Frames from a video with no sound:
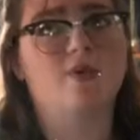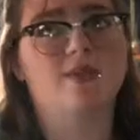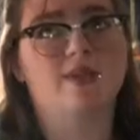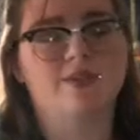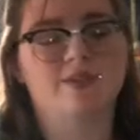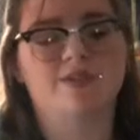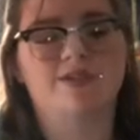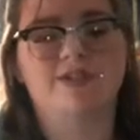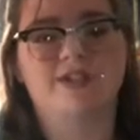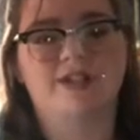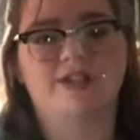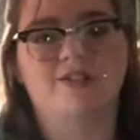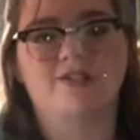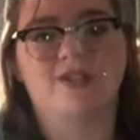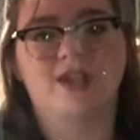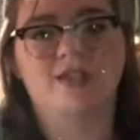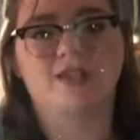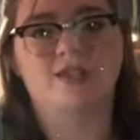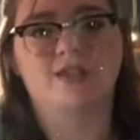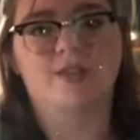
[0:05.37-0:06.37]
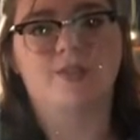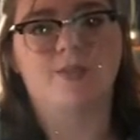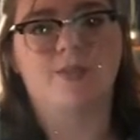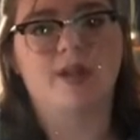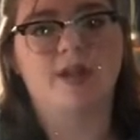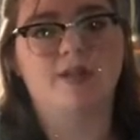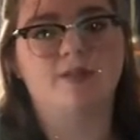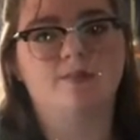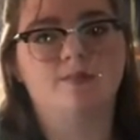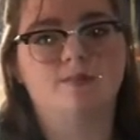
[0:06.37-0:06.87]
interesting effects on the
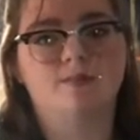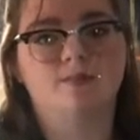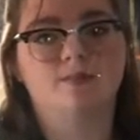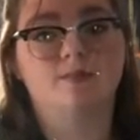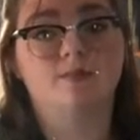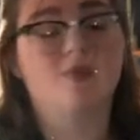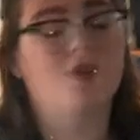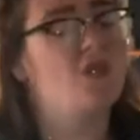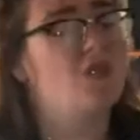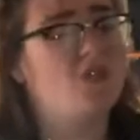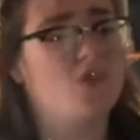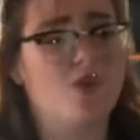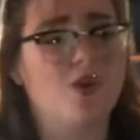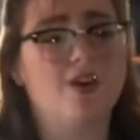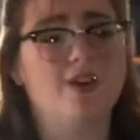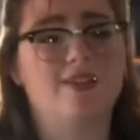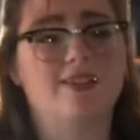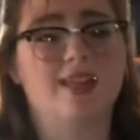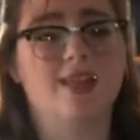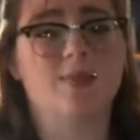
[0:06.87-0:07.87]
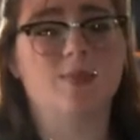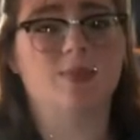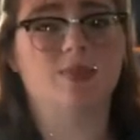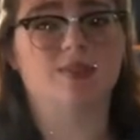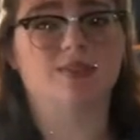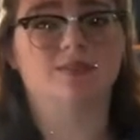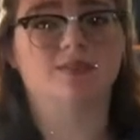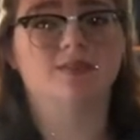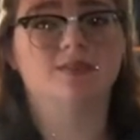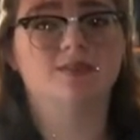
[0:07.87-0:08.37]
brain. For
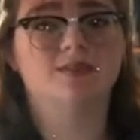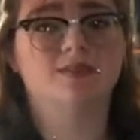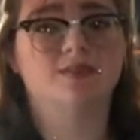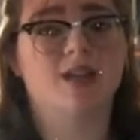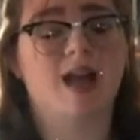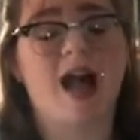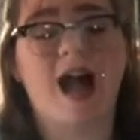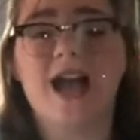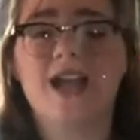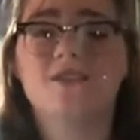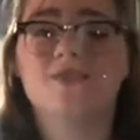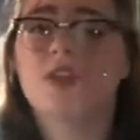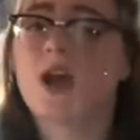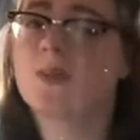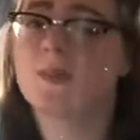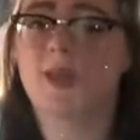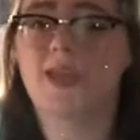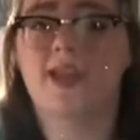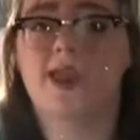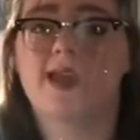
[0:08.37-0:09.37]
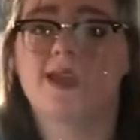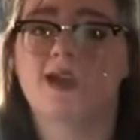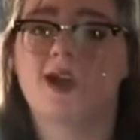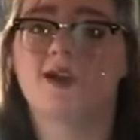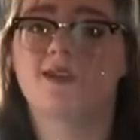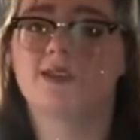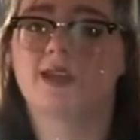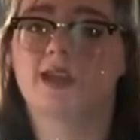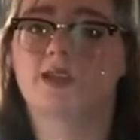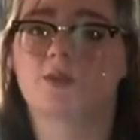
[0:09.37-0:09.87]
example, I have not made eye
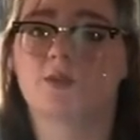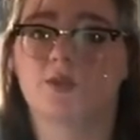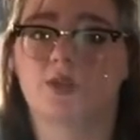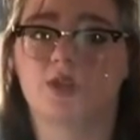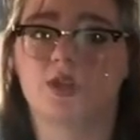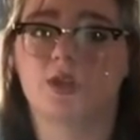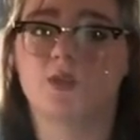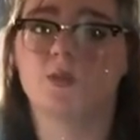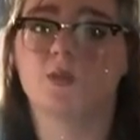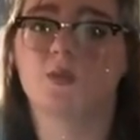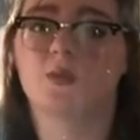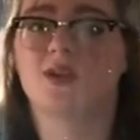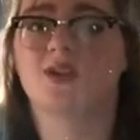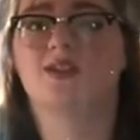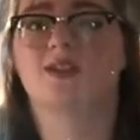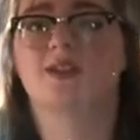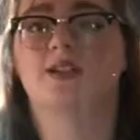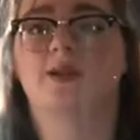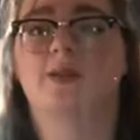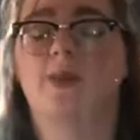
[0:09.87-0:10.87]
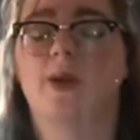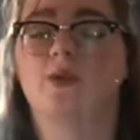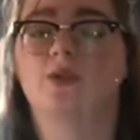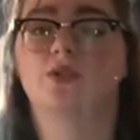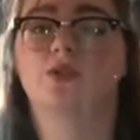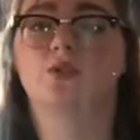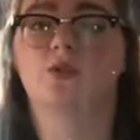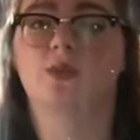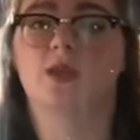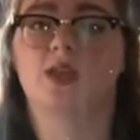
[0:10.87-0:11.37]
contact with a human person in about
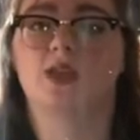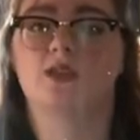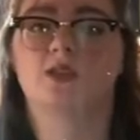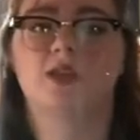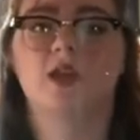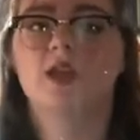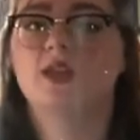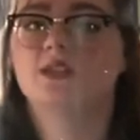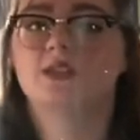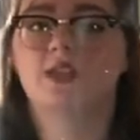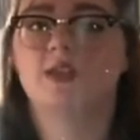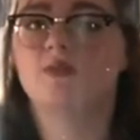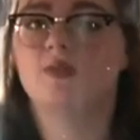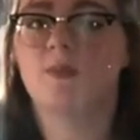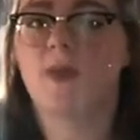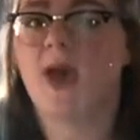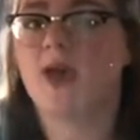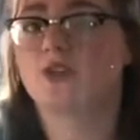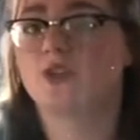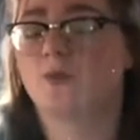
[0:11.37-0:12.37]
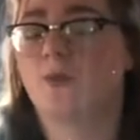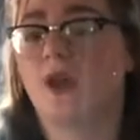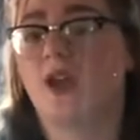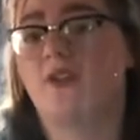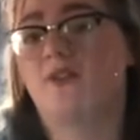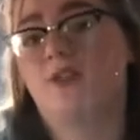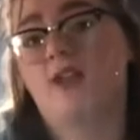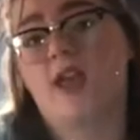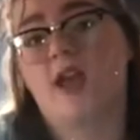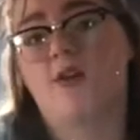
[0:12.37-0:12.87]
2 weeks, save the passerby I've
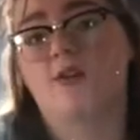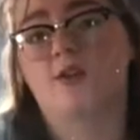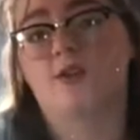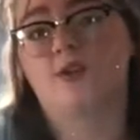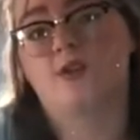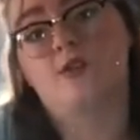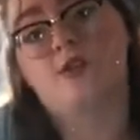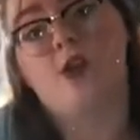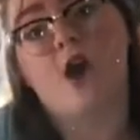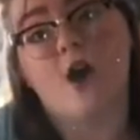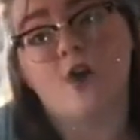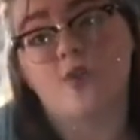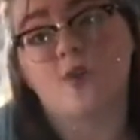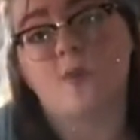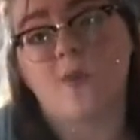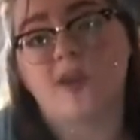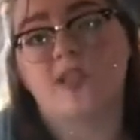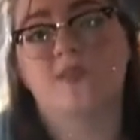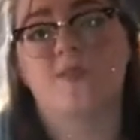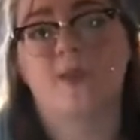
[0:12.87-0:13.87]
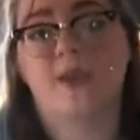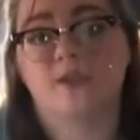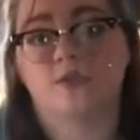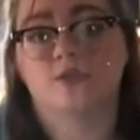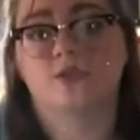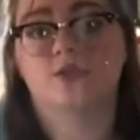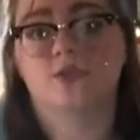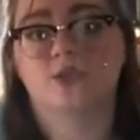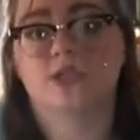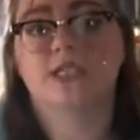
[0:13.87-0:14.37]
encountered on the otherwise barren
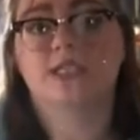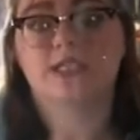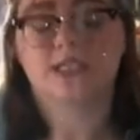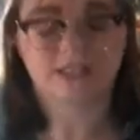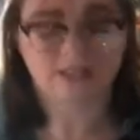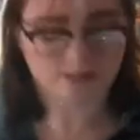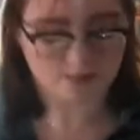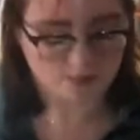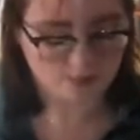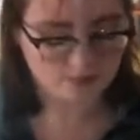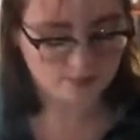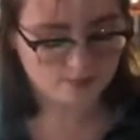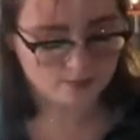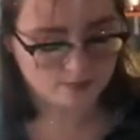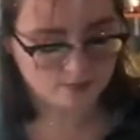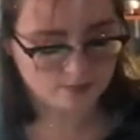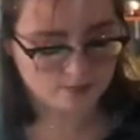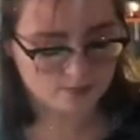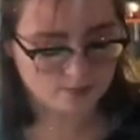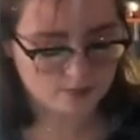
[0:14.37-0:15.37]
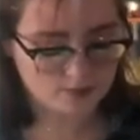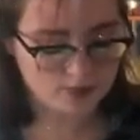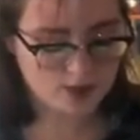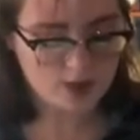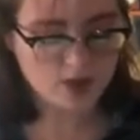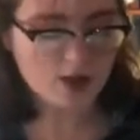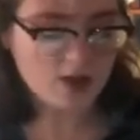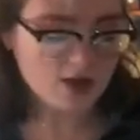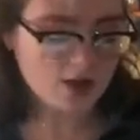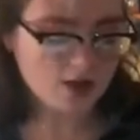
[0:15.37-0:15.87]
streets.
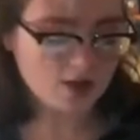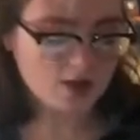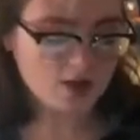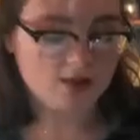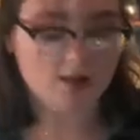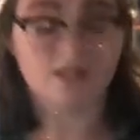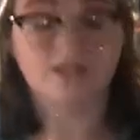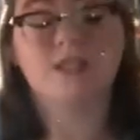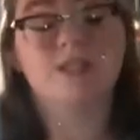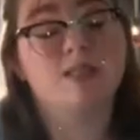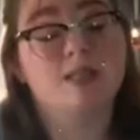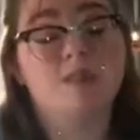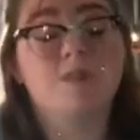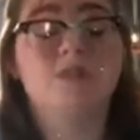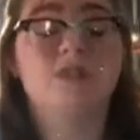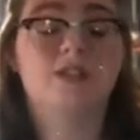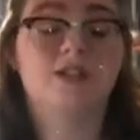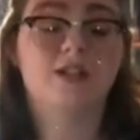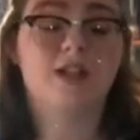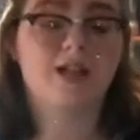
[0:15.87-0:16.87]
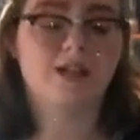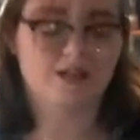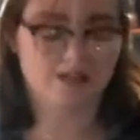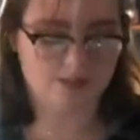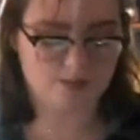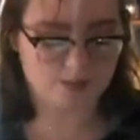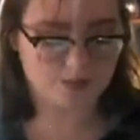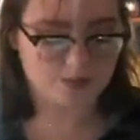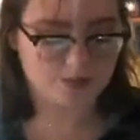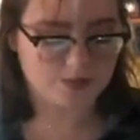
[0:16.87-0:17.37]
This steep decline in
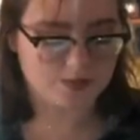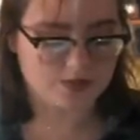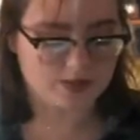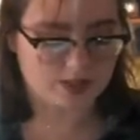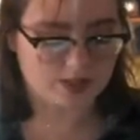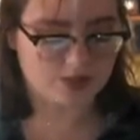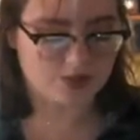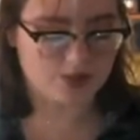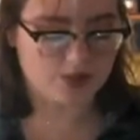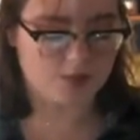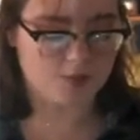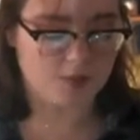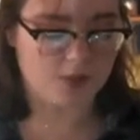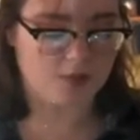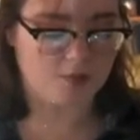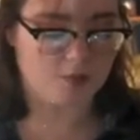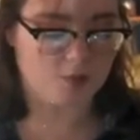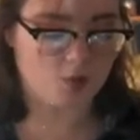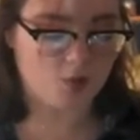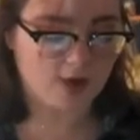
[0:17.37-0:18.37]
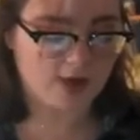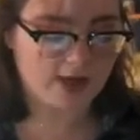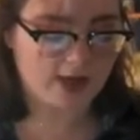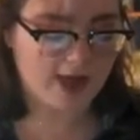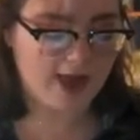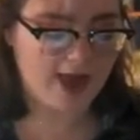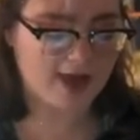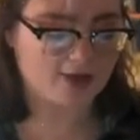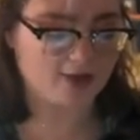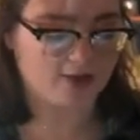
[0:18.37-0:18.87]
socialization has become quite a
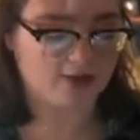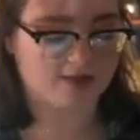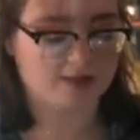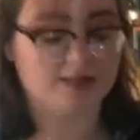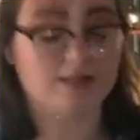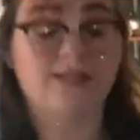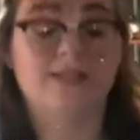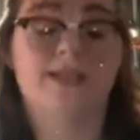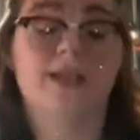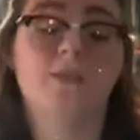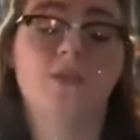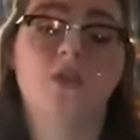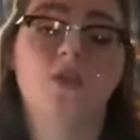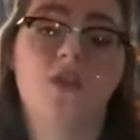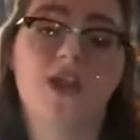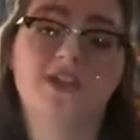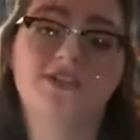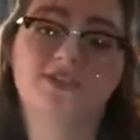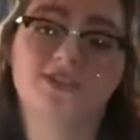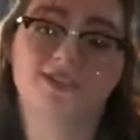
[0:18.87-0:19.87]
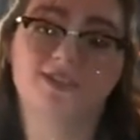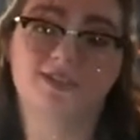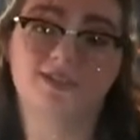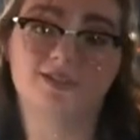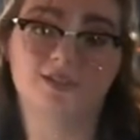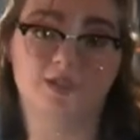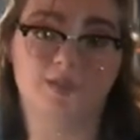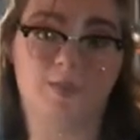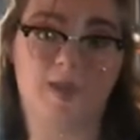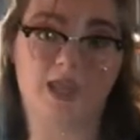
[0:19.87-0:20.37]
catalyst in semi-rash
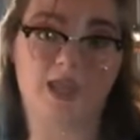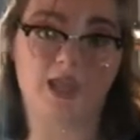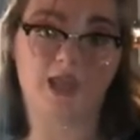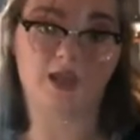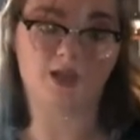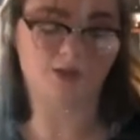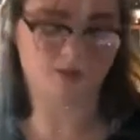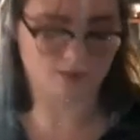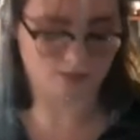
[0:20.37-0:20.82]
decision-making.